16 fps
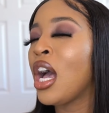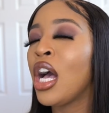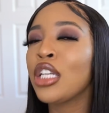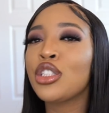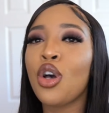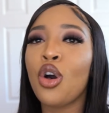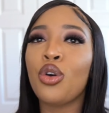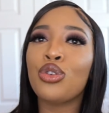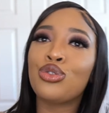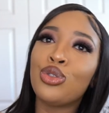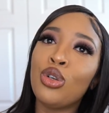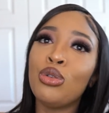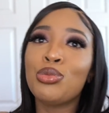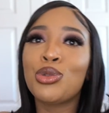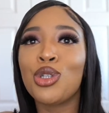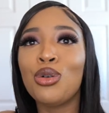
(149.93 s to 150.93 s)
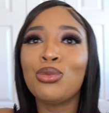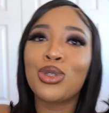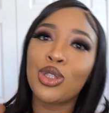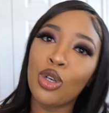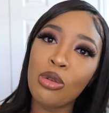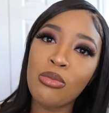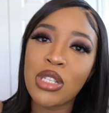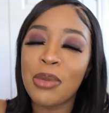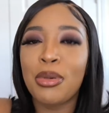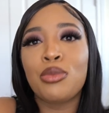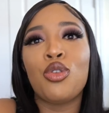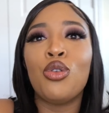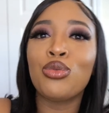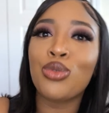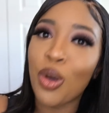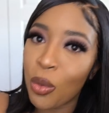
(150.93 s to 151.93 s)
So zoom,
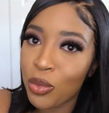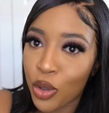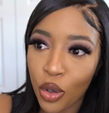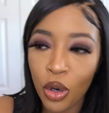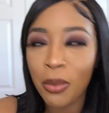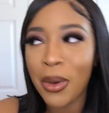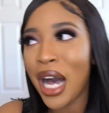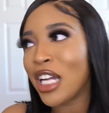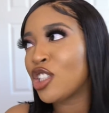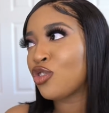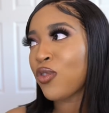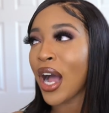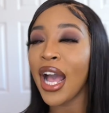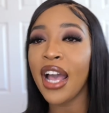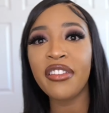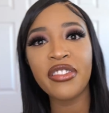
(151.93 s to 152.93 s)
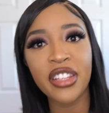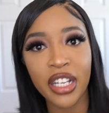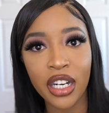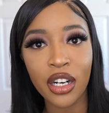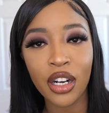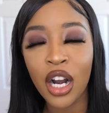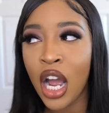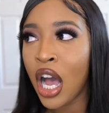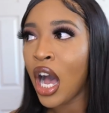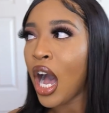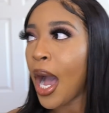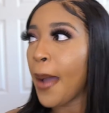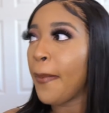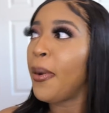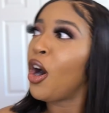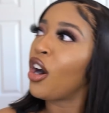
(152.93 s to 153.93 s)
zip-a-doom, doom, doom. I drive there.
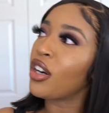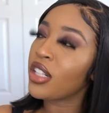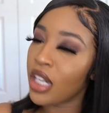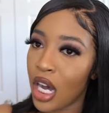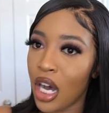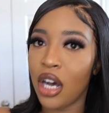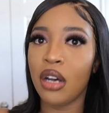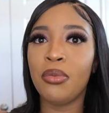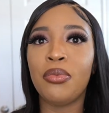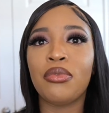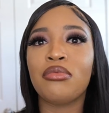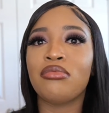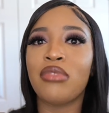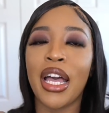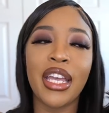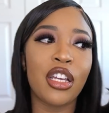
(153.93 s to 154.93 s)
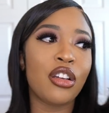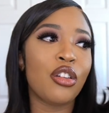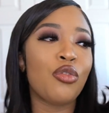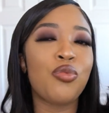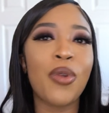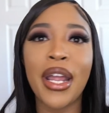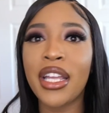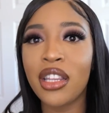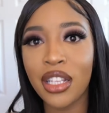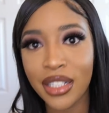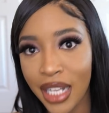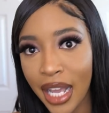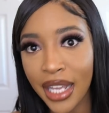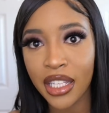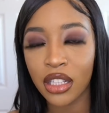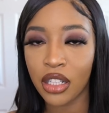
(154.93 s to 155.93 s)
I park up like
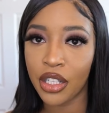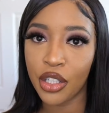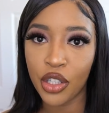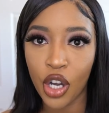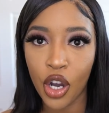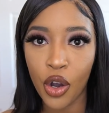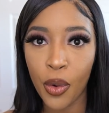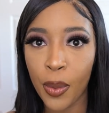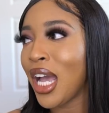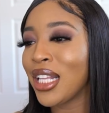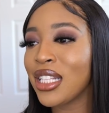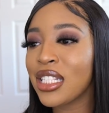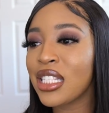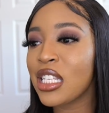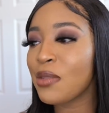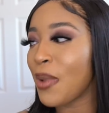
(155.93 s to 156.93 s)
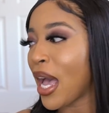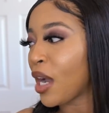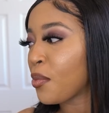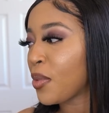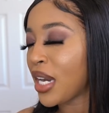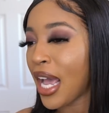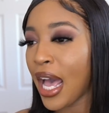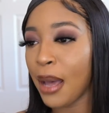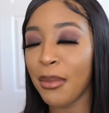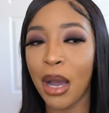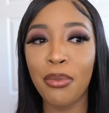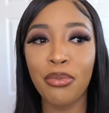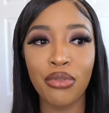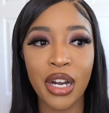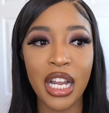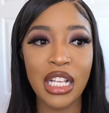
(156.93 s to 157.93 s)
regular, you know? And this is back when I had my
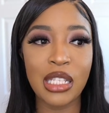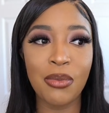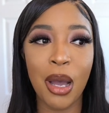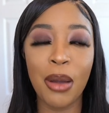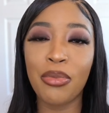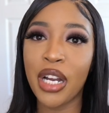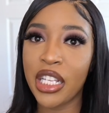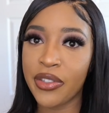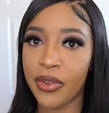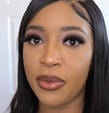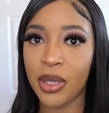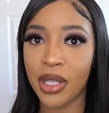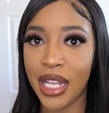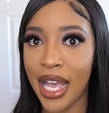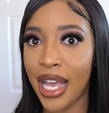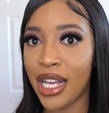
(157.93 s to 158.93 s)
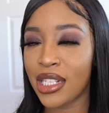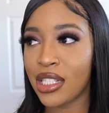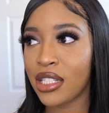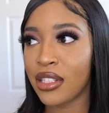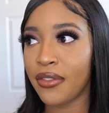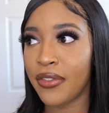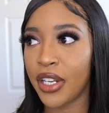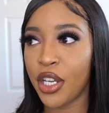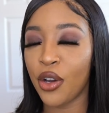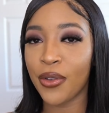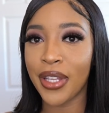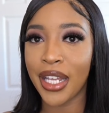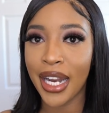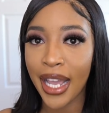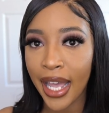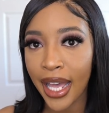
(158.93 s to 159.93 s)
braids from the last video
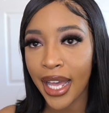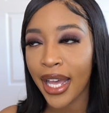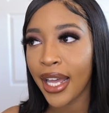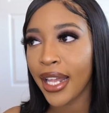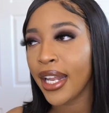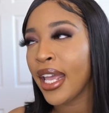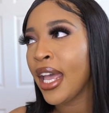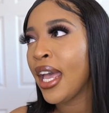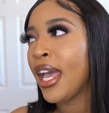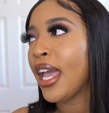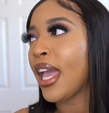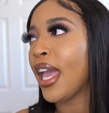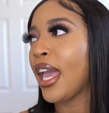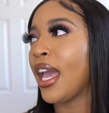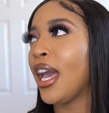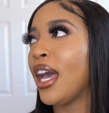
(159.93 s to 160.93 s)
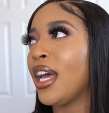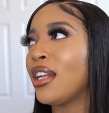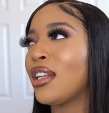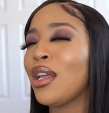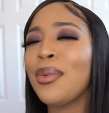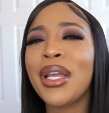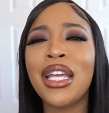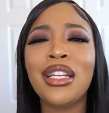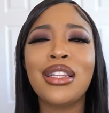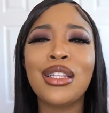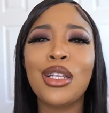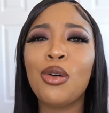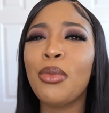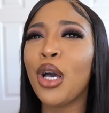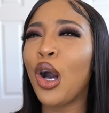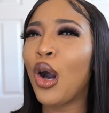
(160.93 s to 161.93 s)
that I had, and they were getting a
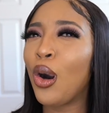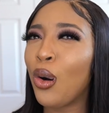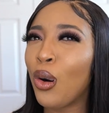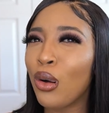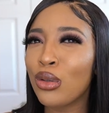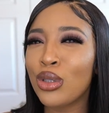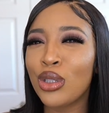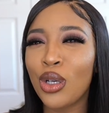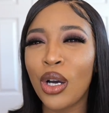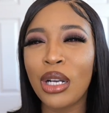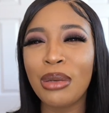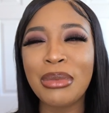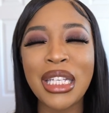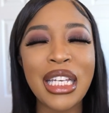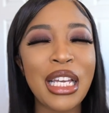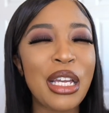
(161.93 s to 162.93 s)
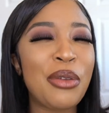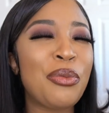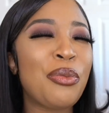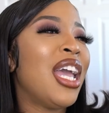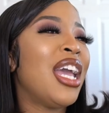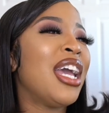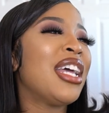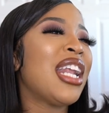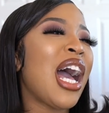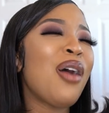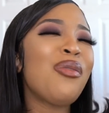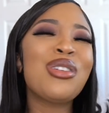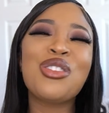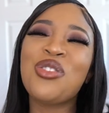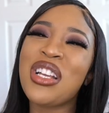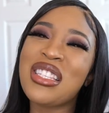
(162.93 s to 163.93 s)
little bit old, you know what I mean? And I
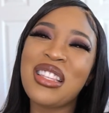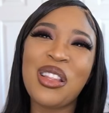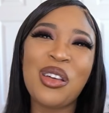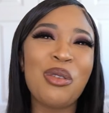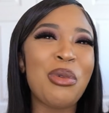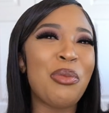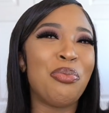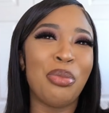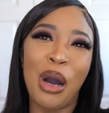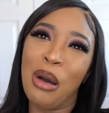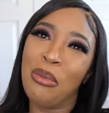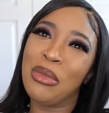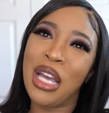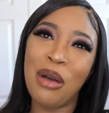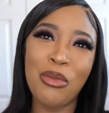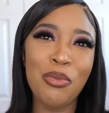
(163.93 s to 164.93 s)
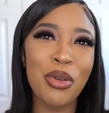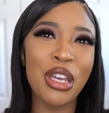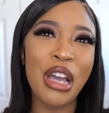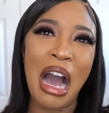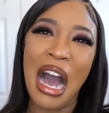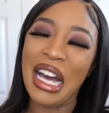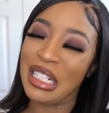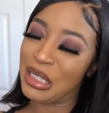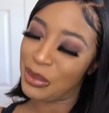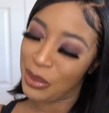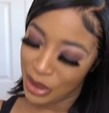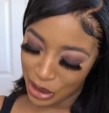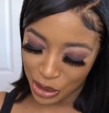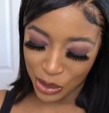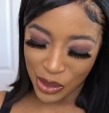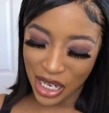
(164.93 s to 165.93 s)
was dressed a little bit bummy, I'm gonna be honest
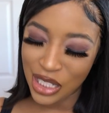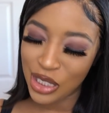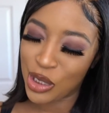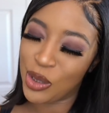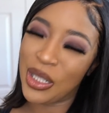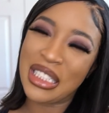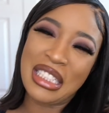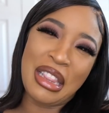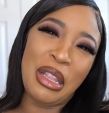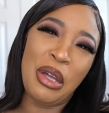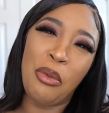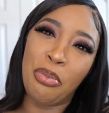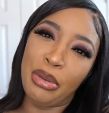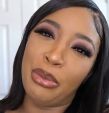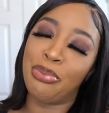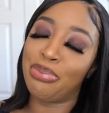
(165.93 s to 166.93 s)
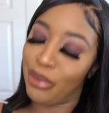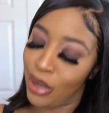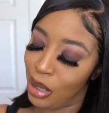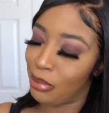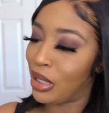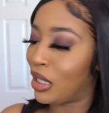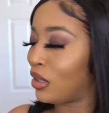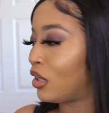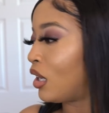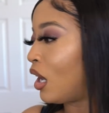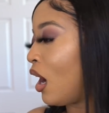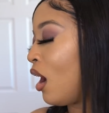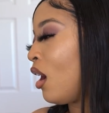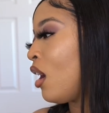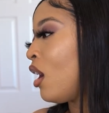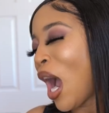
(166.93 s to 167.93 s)
with you. I was dressed a little bit bummy, you
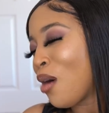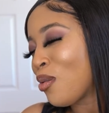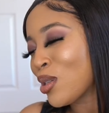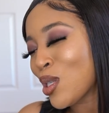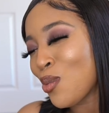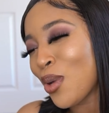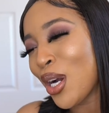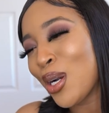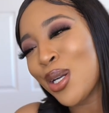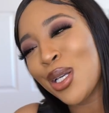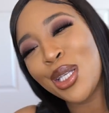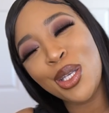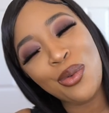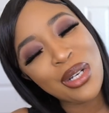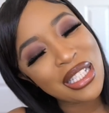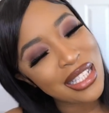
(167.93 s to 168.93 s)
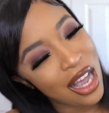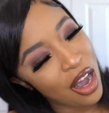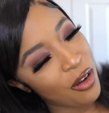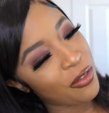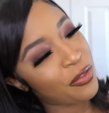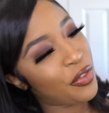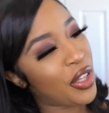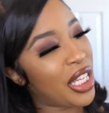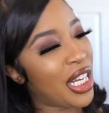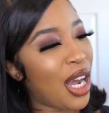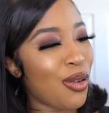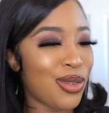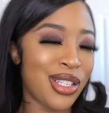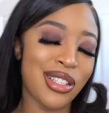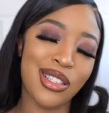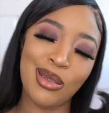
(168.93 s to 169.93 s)
know? I wasn't wearing the cutest outfit. I
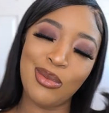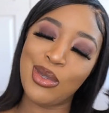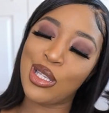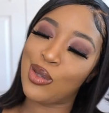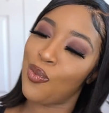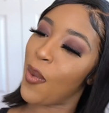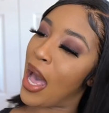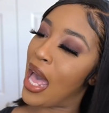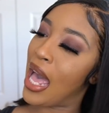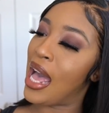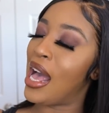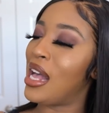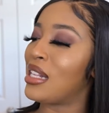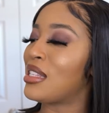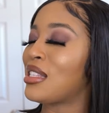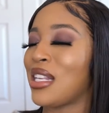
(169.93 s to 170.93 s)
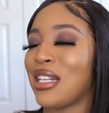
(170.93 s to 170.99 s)
was in some sweats.